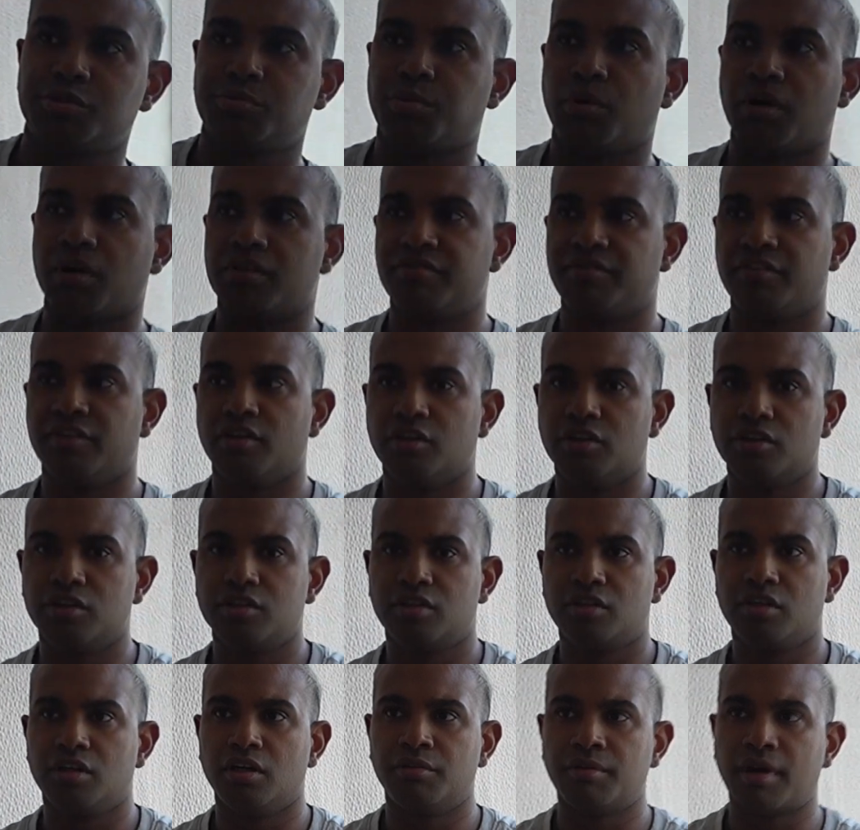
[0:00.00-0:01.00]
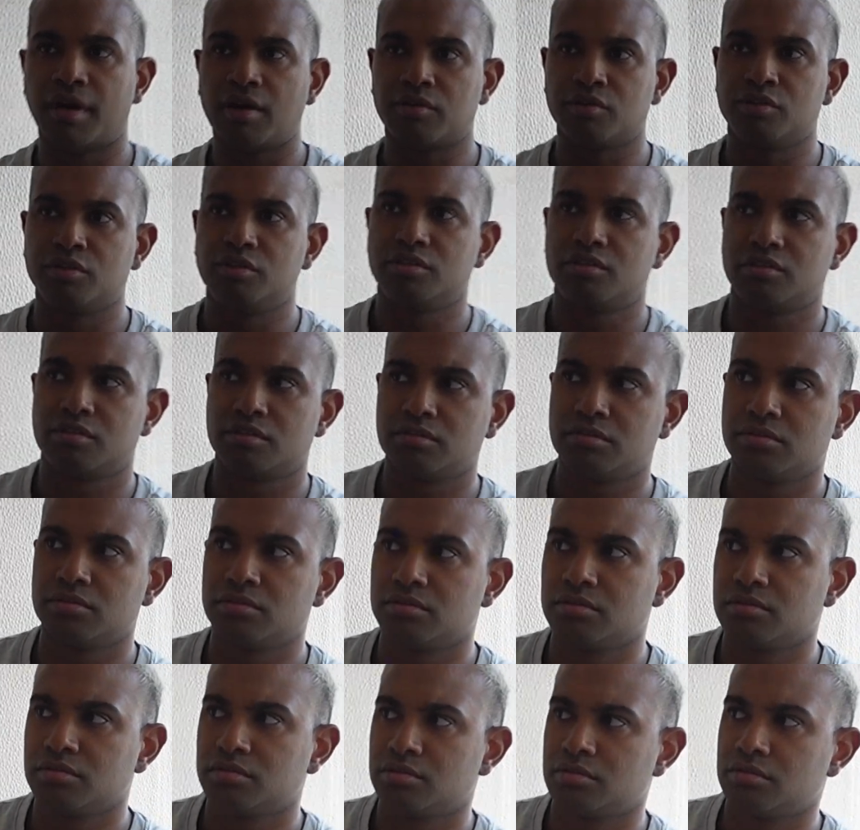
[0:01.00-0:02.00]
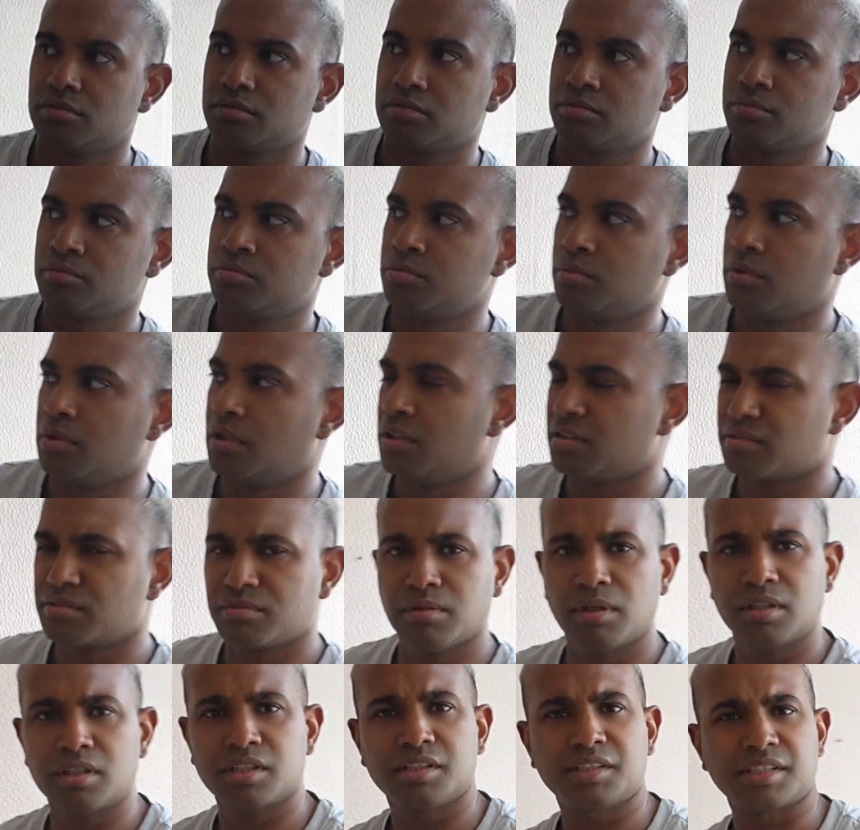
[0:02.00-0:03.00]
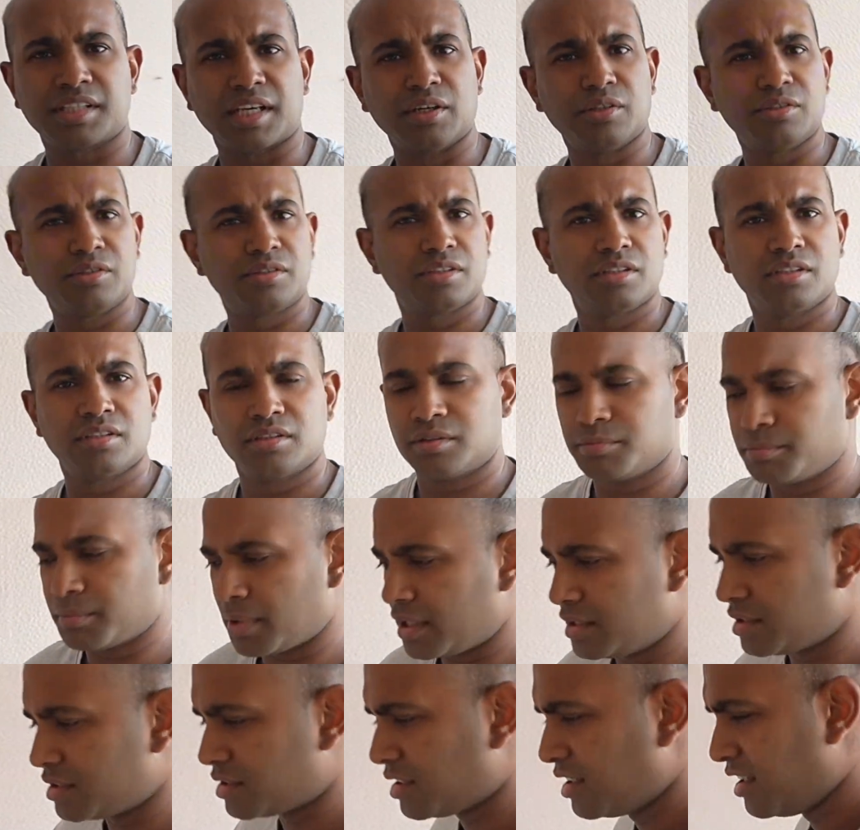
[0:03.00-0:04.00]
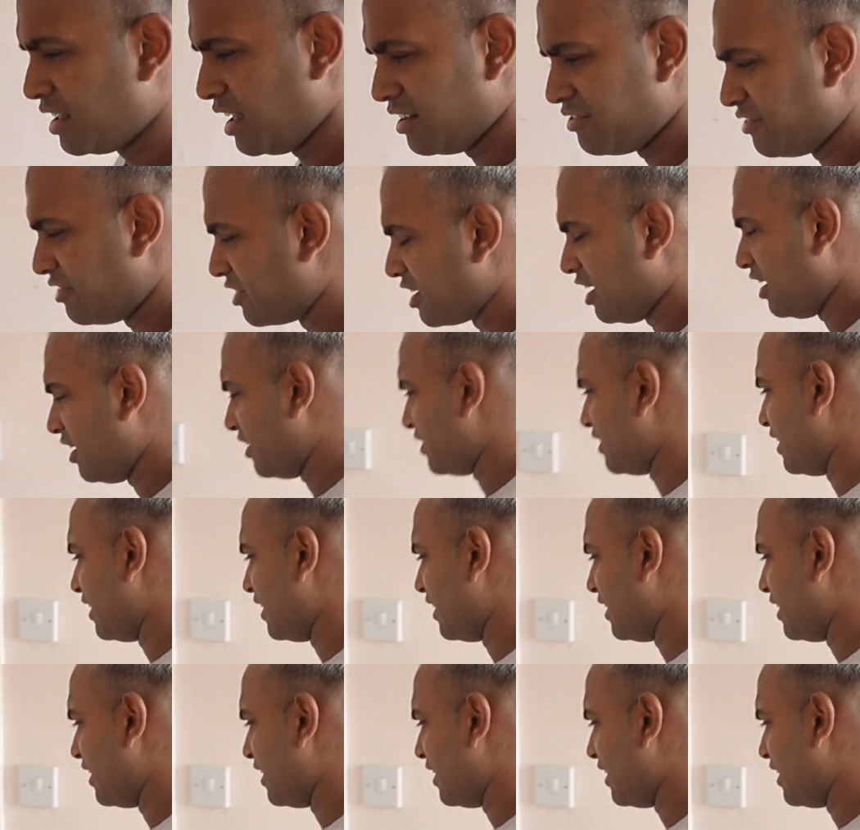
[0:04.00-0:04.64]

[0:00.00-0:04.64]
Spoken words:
one for around. What did you say? 100? I've forgotten